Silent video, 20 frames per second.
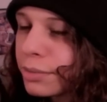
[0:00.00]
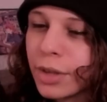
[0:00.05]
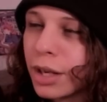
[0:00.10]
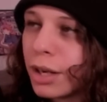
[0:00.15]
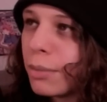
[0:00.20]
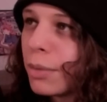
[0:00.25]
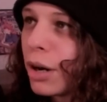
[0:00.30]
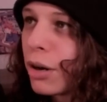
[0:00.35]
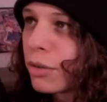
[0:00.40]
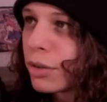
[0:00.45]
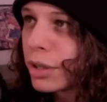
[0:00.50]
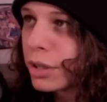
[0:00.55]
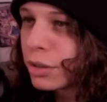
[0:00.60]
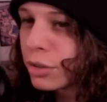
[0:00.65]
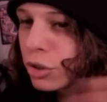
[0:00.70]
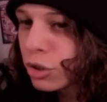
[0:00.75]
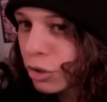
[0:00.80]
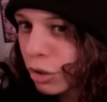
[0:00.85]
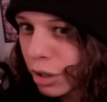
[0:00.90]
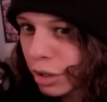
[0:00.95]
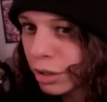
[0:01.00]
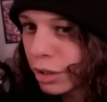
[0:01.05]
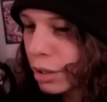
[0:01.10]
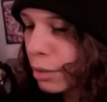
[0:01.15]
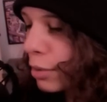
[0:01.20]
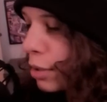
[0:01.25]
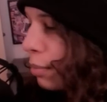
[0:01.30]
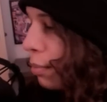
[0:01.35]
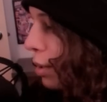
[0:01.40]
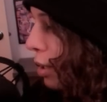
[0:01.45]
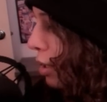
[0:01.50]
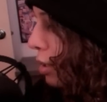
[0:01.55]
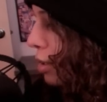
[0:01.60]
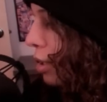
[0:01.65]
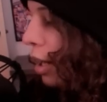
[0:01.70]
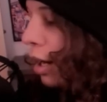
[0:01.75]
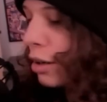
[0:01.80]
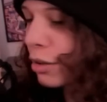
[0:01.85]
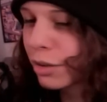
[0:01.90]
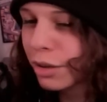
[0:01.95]
And I'm already struggling with being
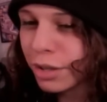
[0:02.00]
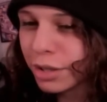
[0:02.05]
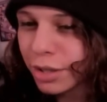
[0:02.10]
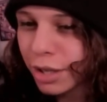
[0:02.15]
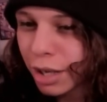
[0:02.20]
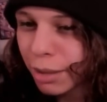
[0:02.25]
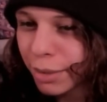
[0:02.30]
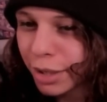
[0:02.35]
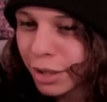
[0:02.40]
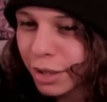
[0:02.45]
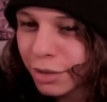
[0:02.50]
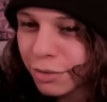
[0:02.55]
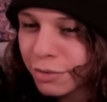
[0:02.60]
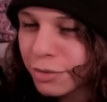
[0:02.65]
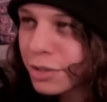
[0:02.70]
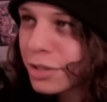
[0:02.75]
tired all the time enough.